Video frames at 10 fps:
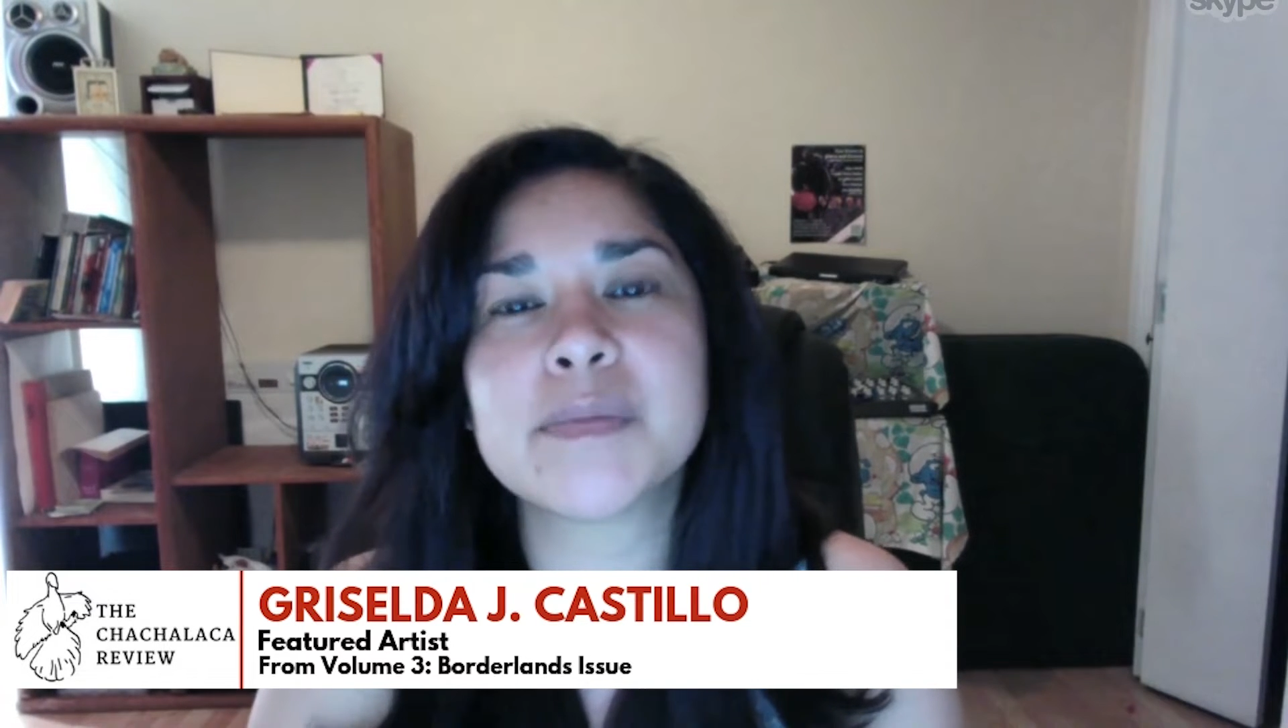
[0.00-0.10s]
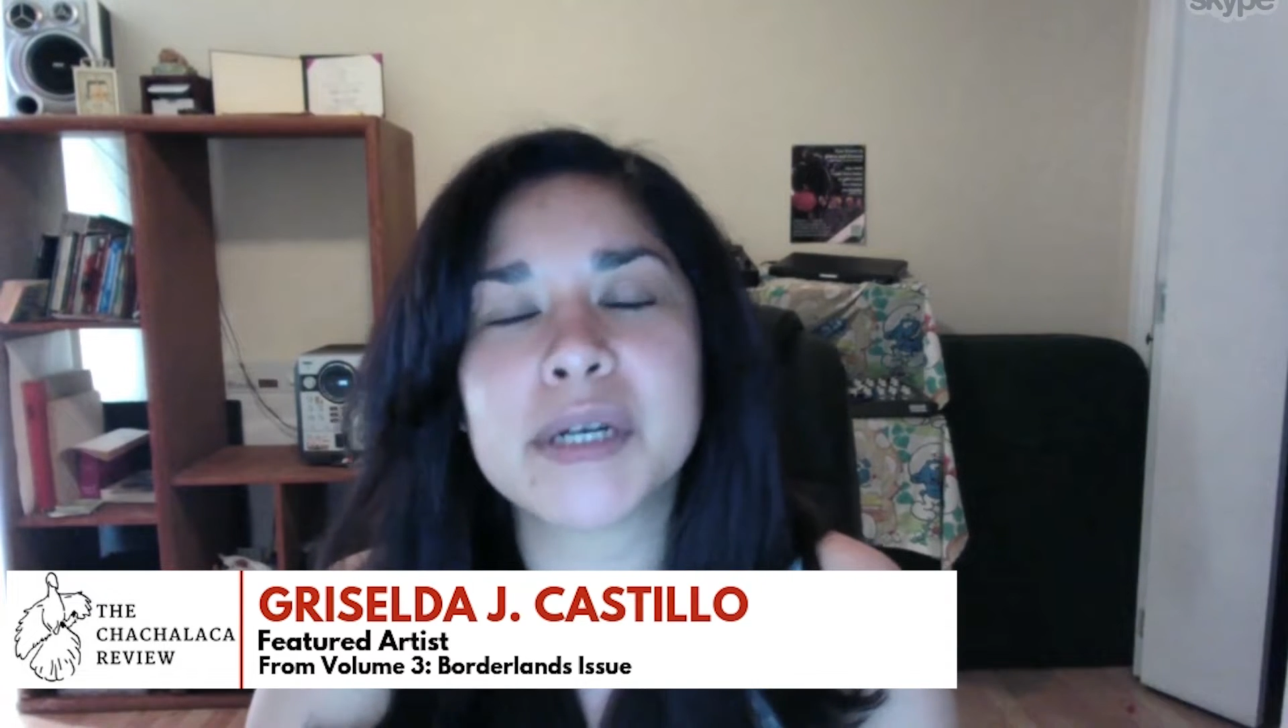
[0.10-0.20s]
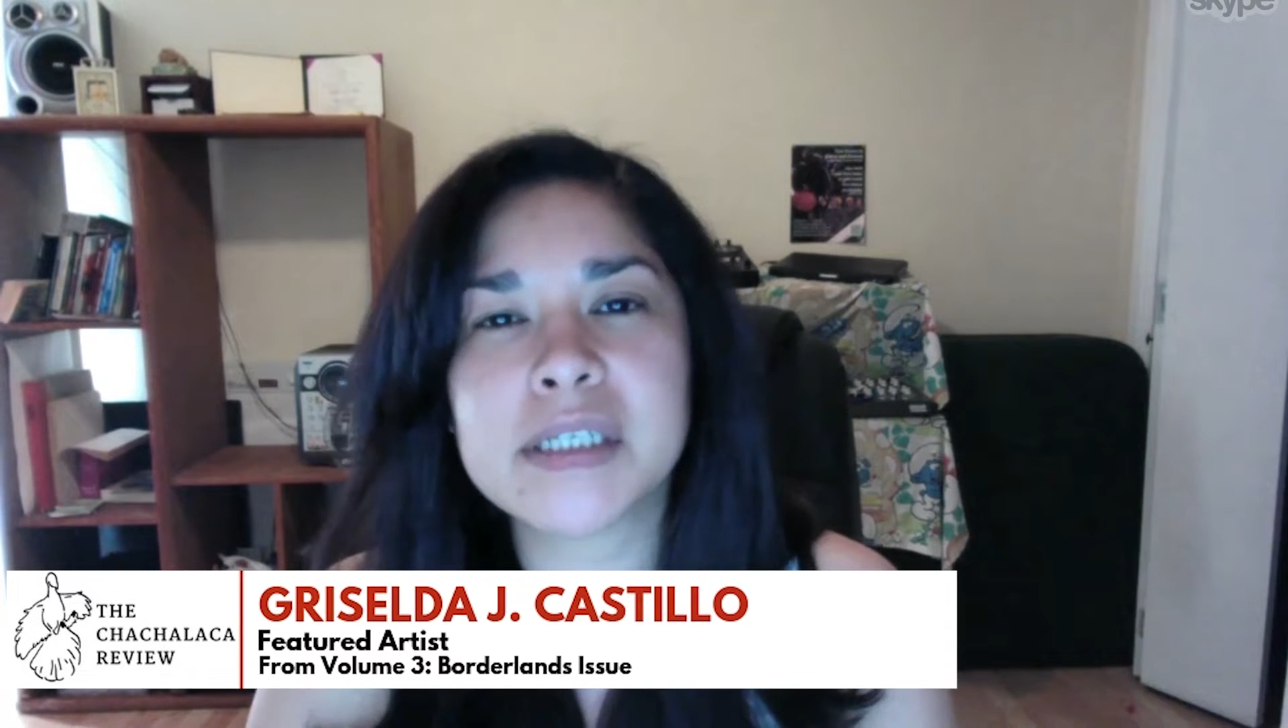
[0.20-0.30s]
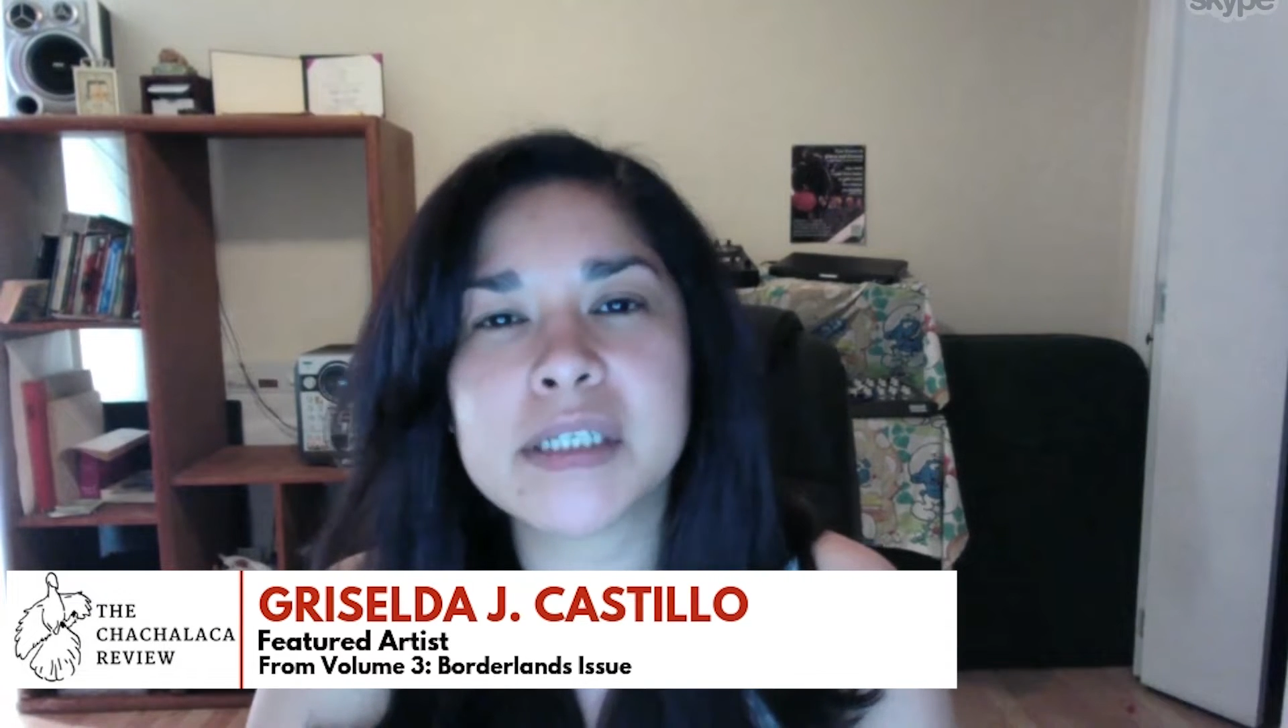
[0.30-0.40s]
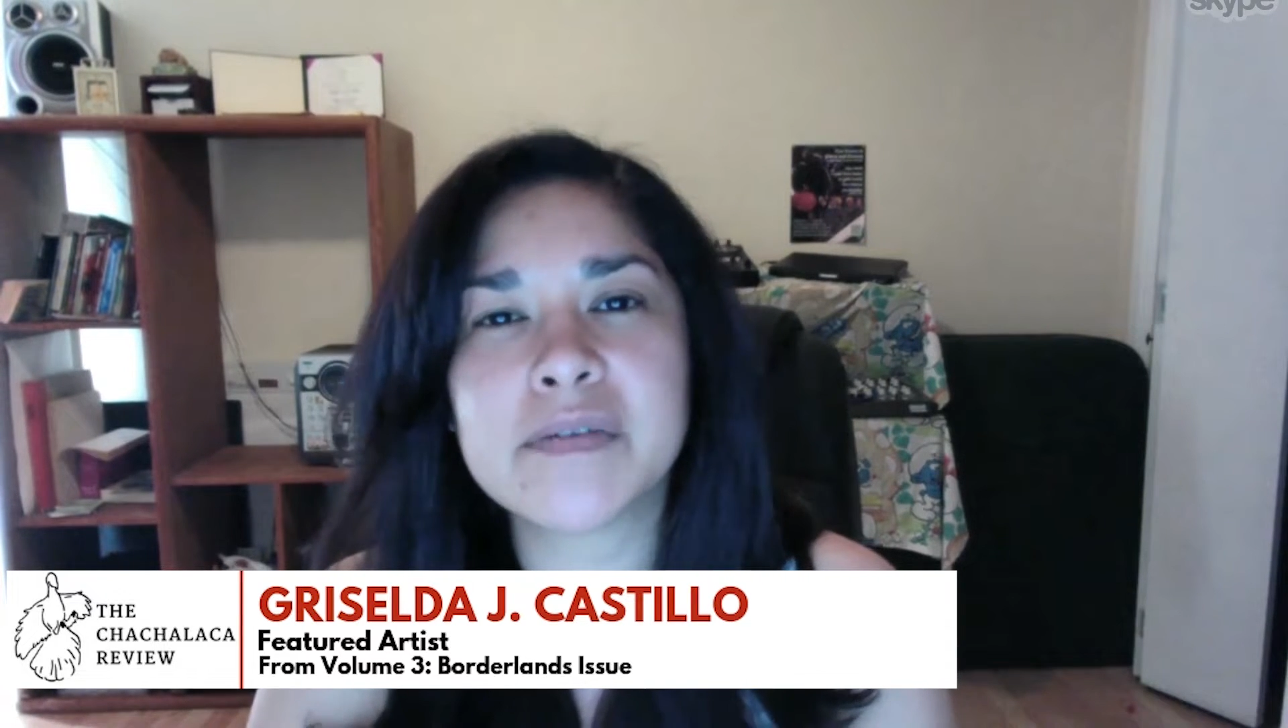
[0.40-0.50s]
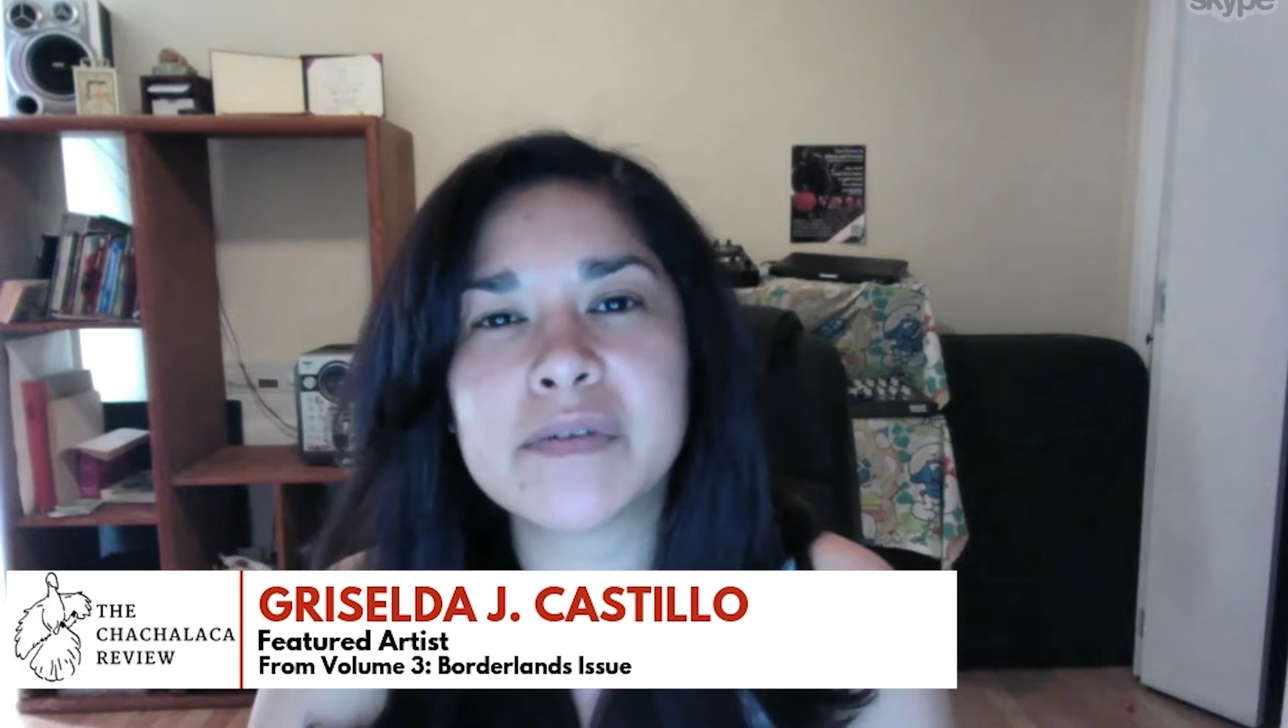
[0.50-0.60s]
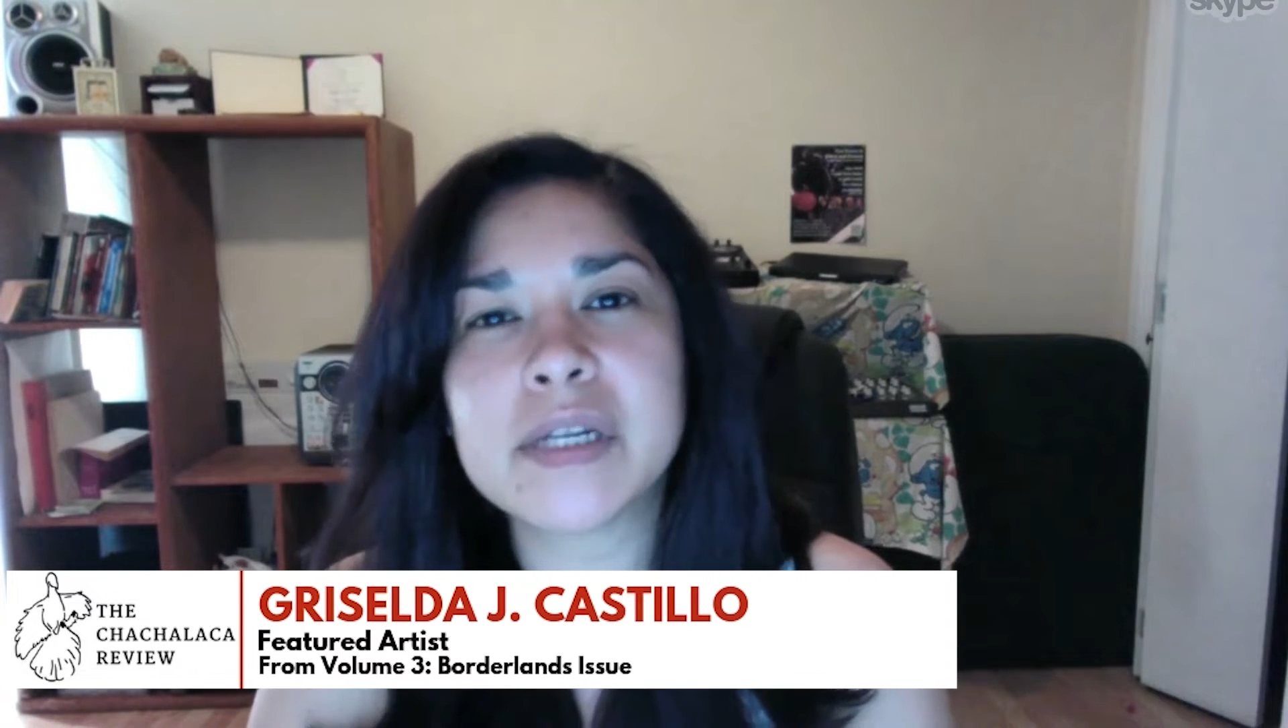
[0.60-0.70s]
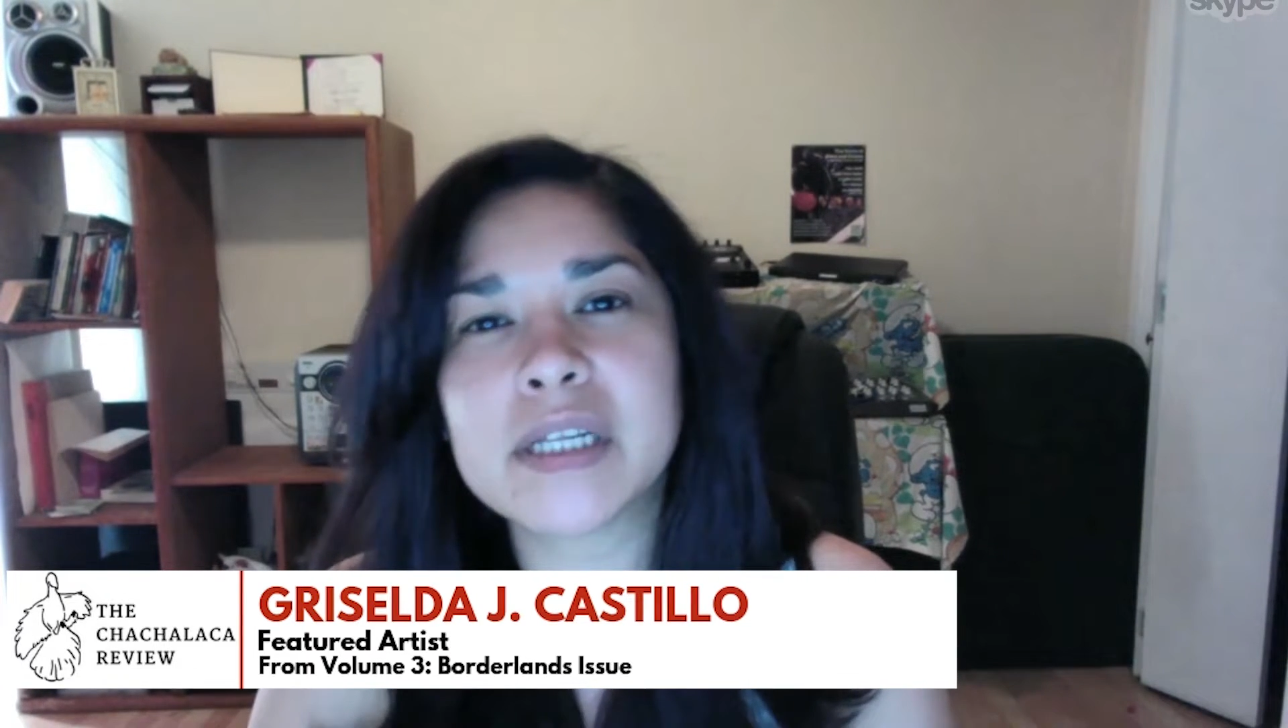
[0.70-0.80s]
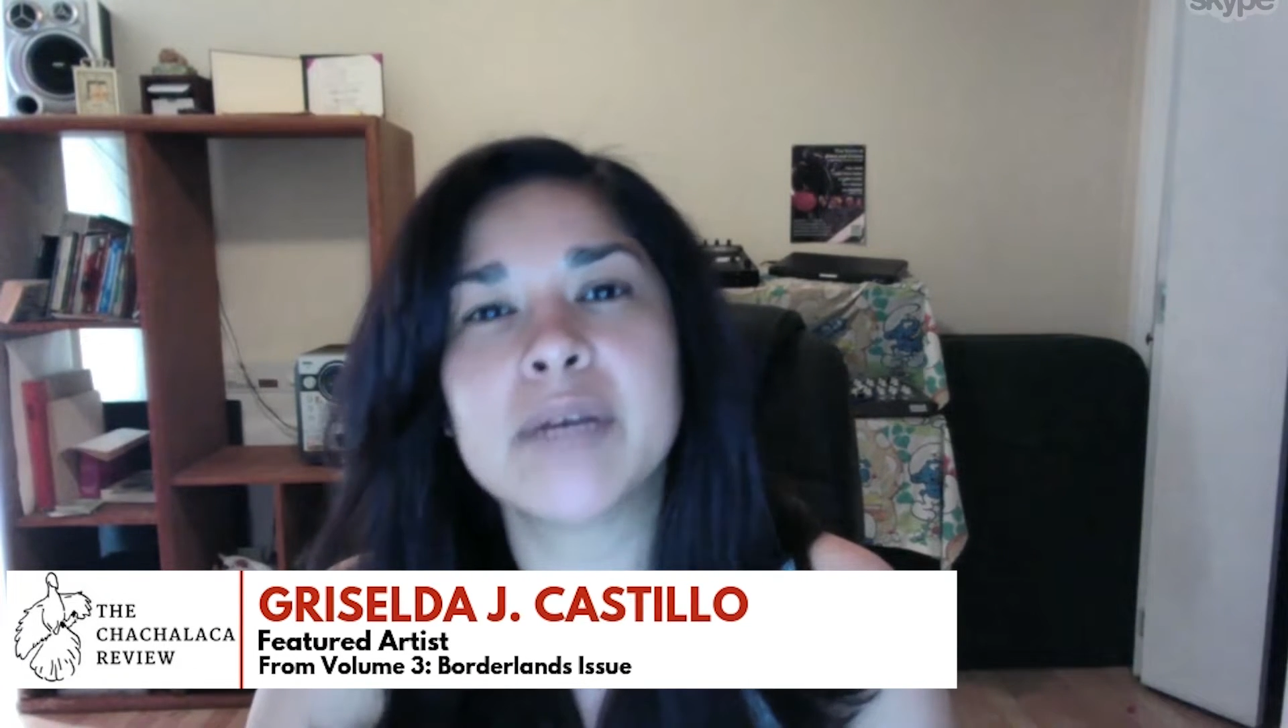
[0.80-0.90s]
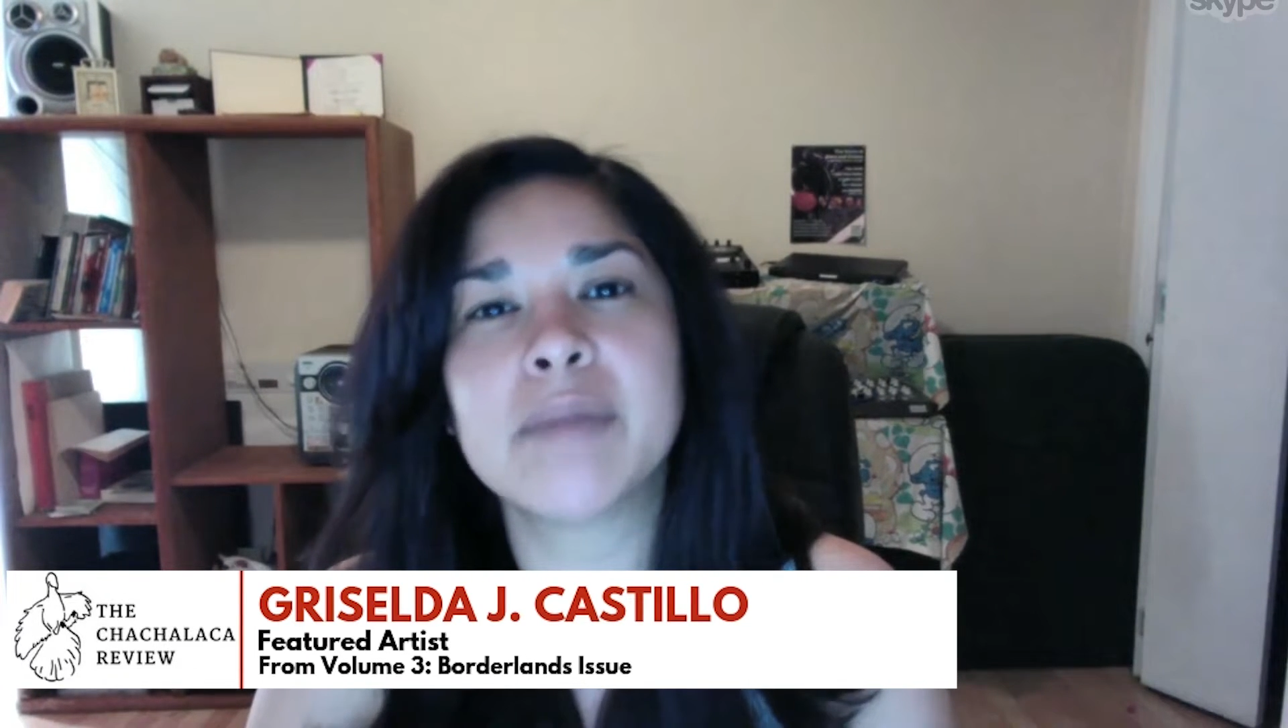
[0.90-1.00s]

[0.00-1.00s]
but it's definitely